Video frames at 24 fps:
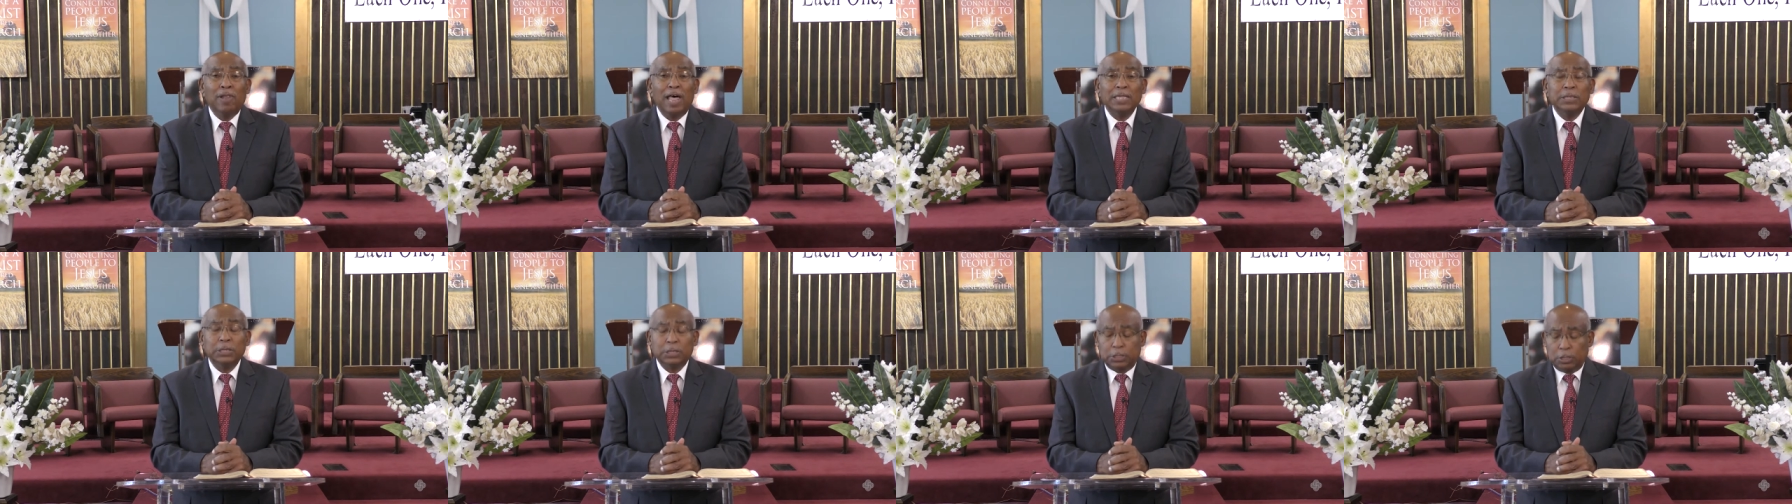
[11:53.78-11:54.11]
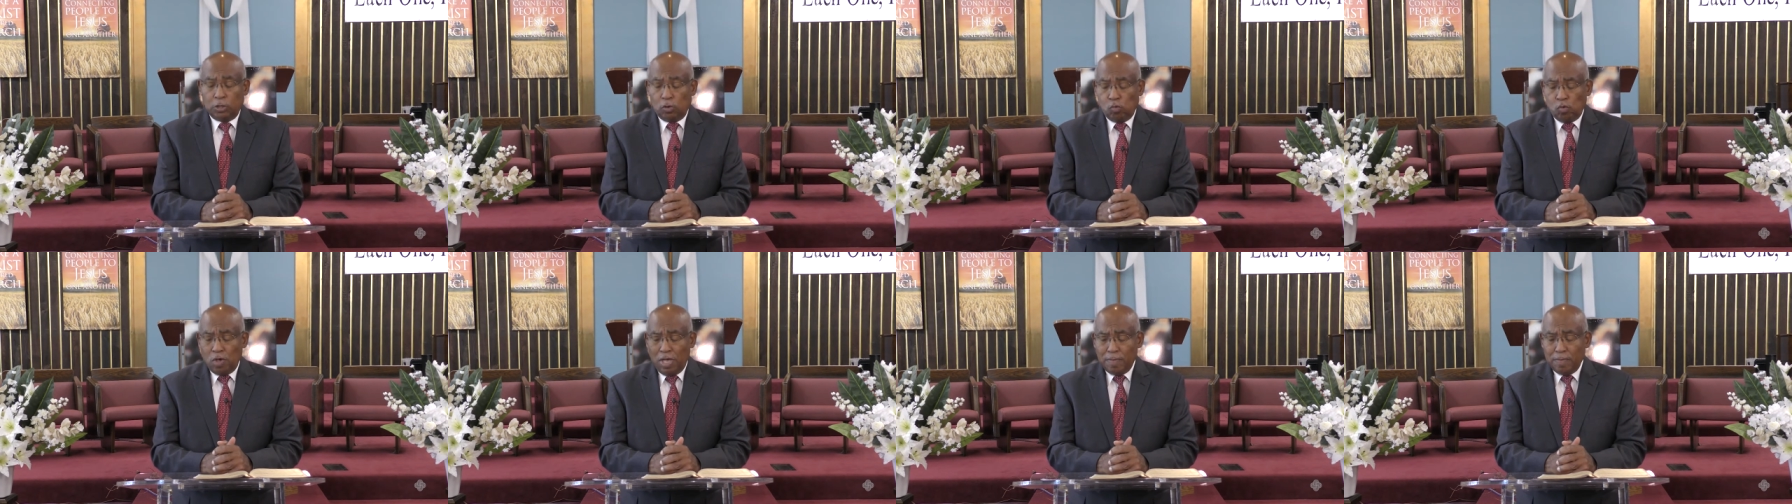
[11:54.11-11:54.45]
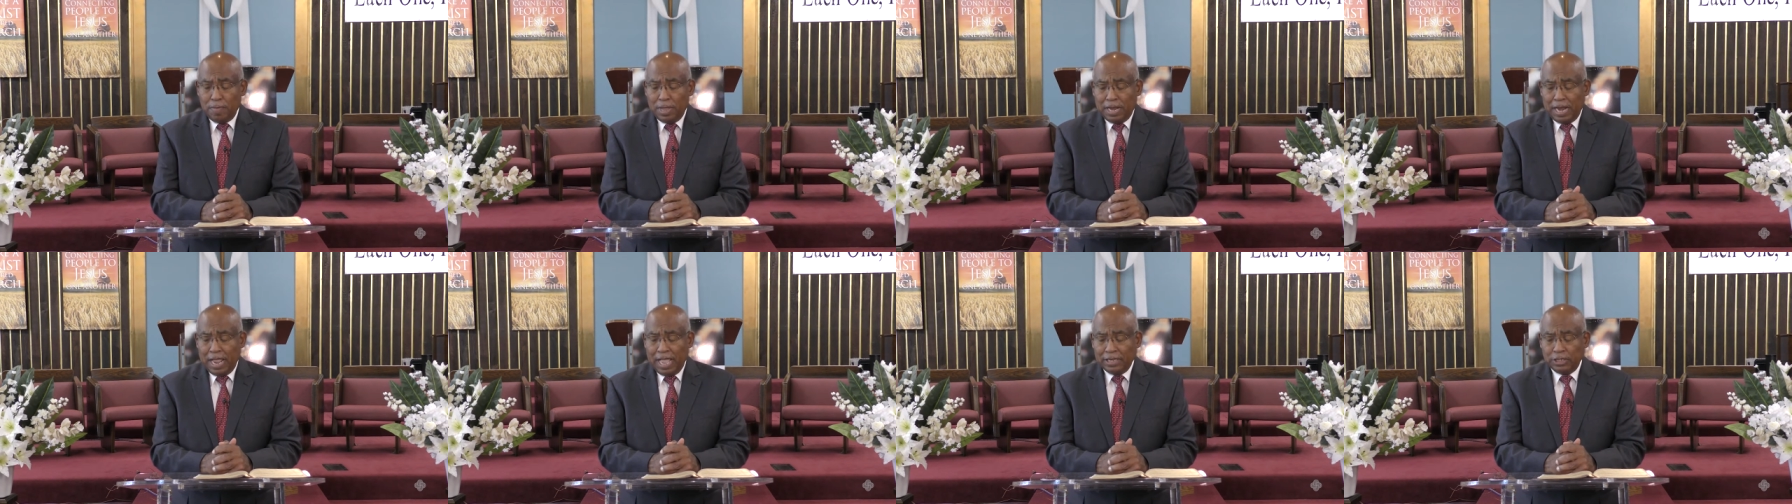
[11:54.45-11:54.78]
plus the
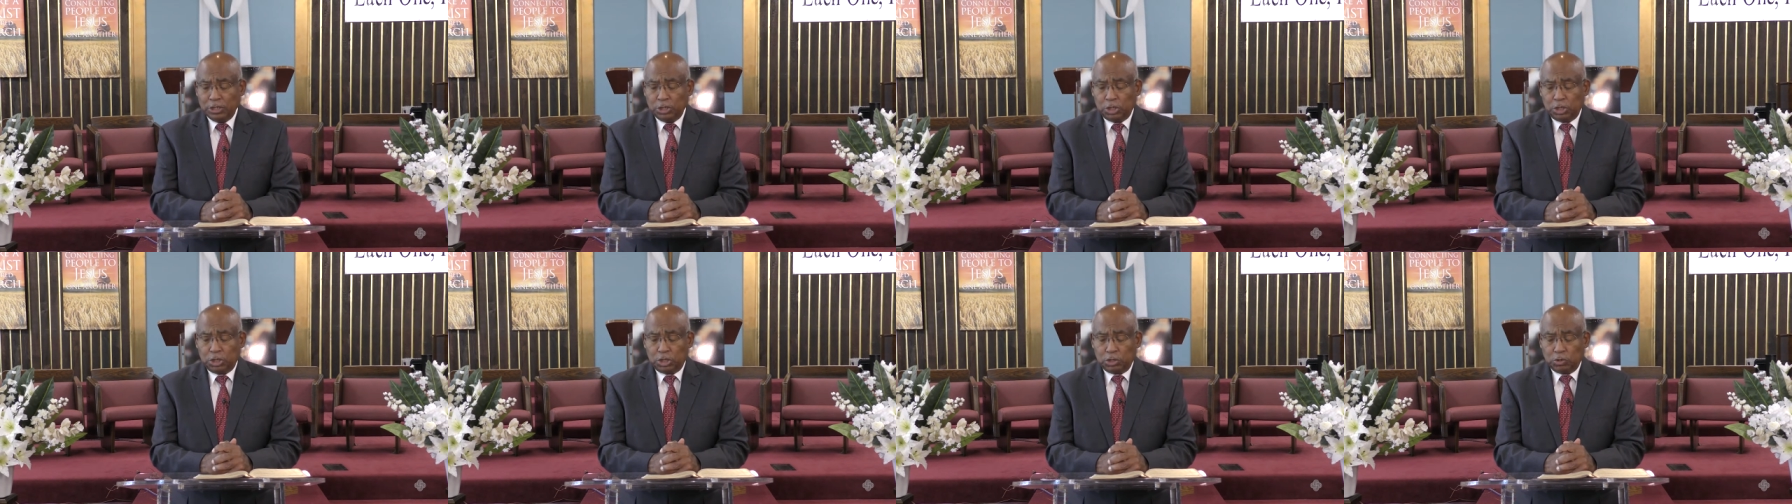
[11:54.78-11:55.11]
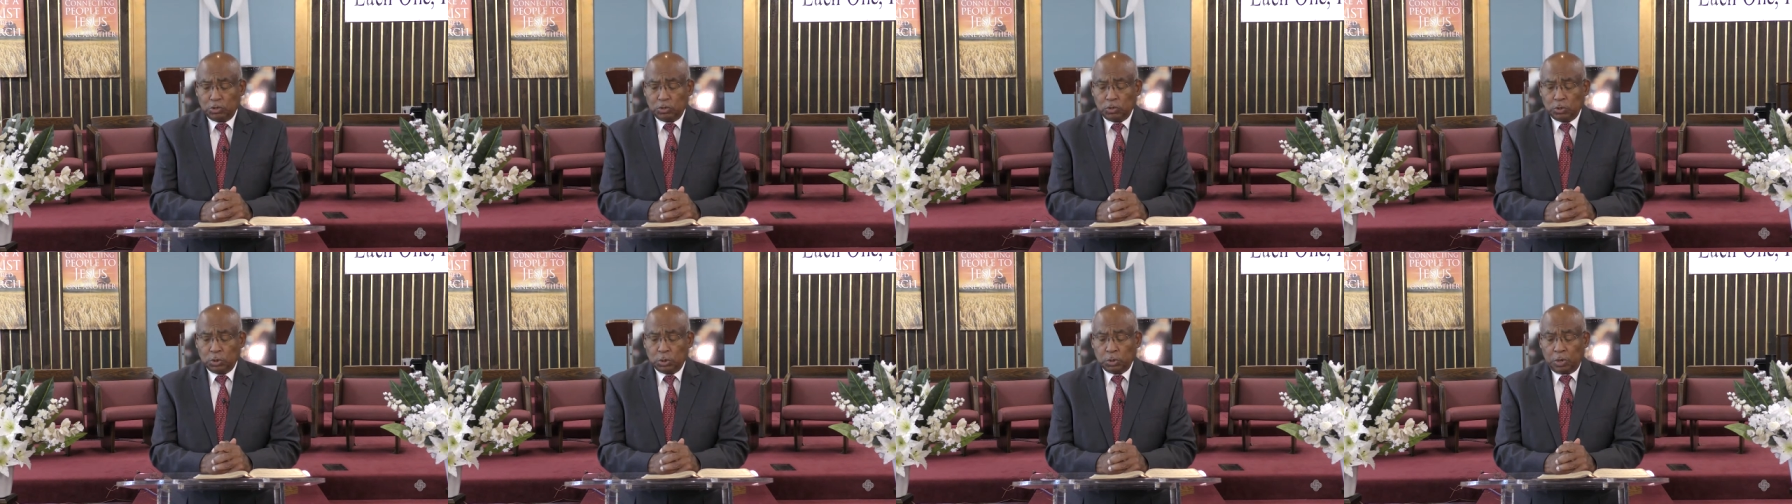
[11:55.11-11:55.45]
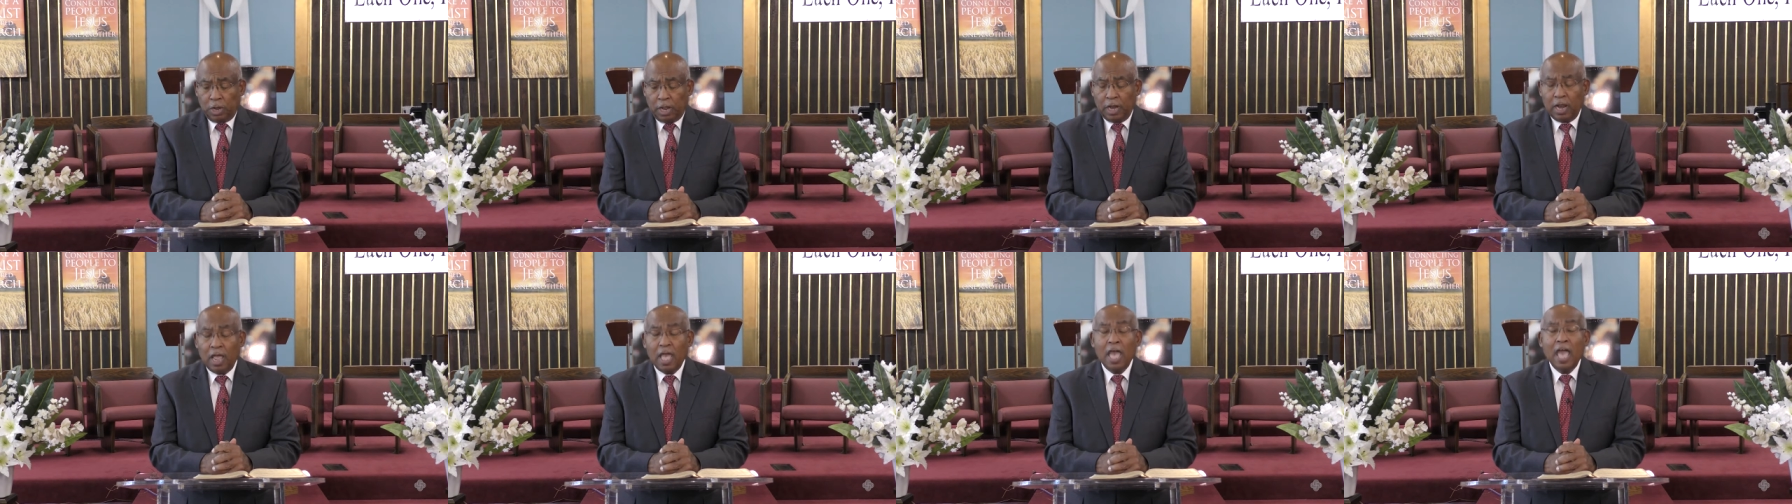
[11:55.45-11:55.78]
women and
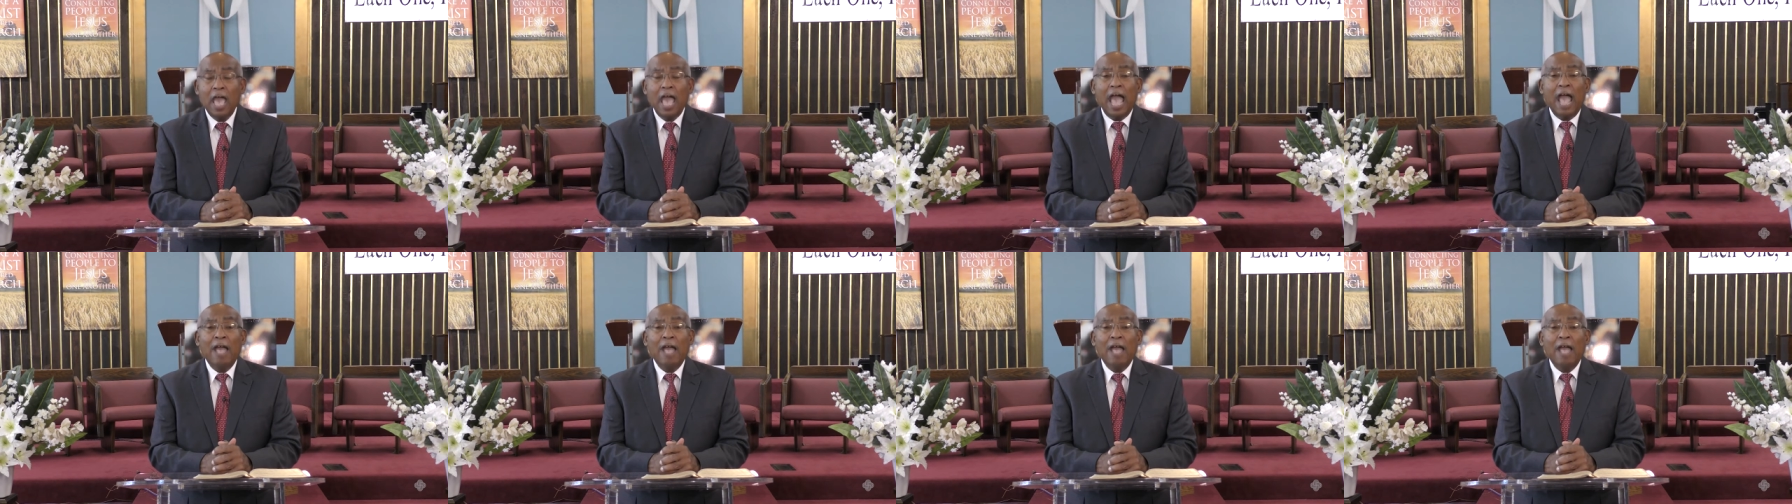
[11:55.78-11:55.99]
children,